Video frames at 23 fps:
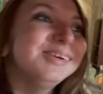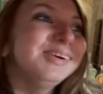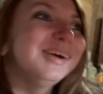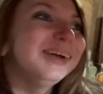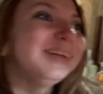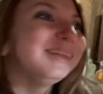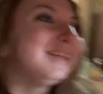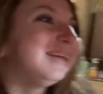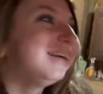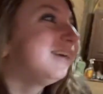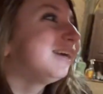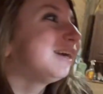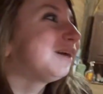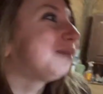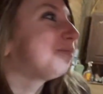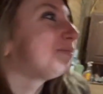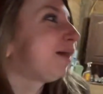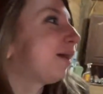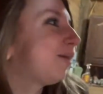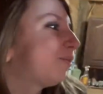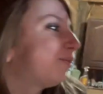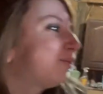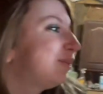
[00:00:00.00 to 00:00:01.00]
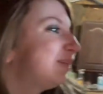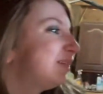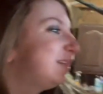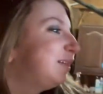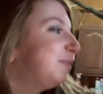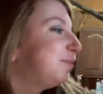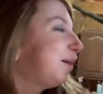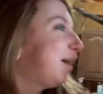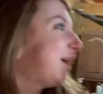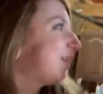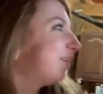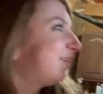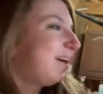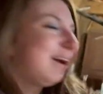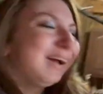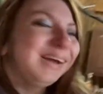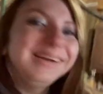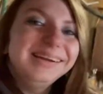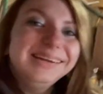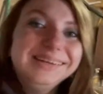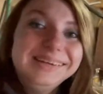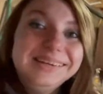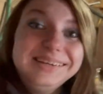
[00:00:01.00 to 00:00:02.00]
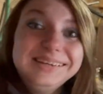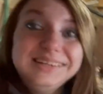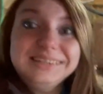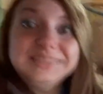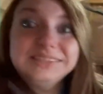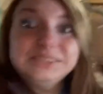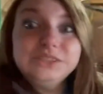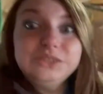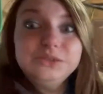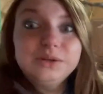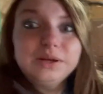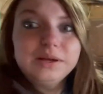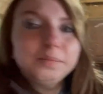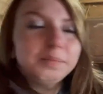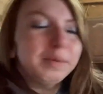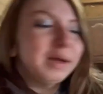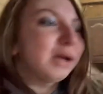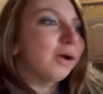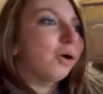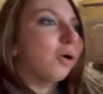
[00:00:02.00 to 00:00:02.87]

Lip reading: good thing about horseback riding is you can make a